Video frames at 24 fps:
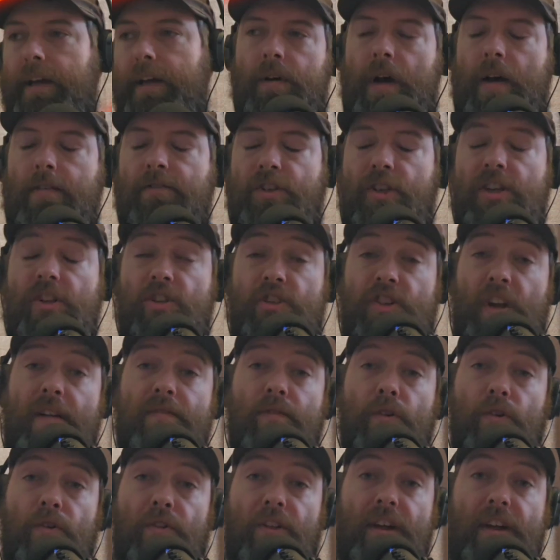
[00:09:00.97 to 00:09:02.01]
I've seen
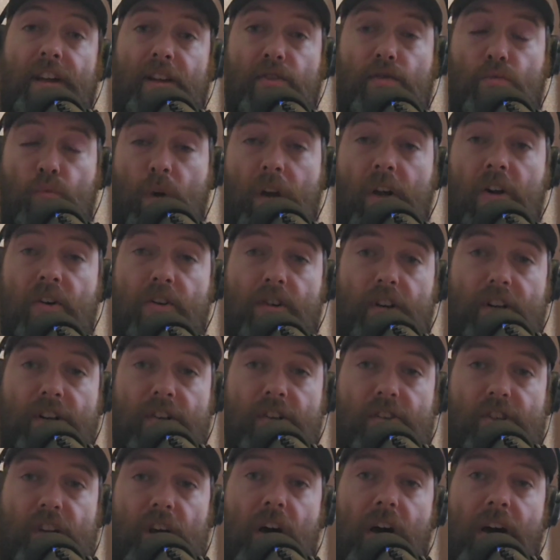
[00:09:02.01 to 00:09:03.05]
several things weird in
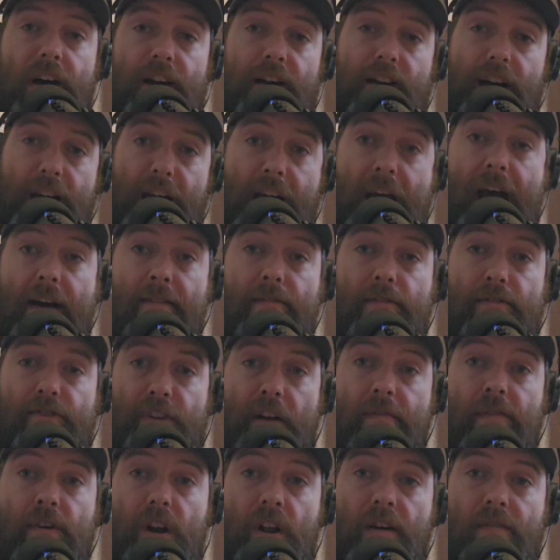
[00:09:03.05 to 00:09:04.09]
the sky. I have
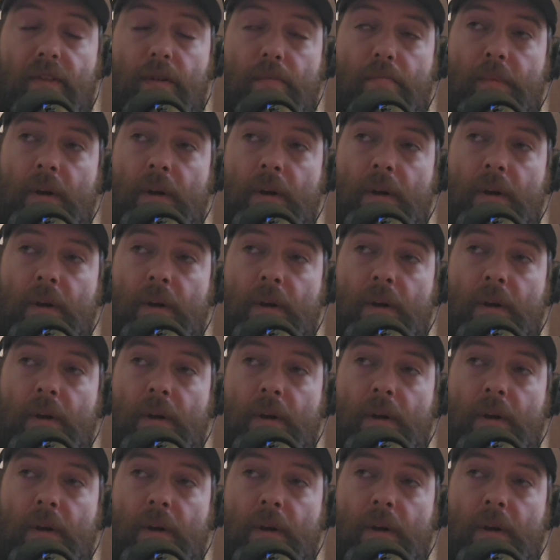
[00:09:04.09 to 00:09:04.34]
several of them.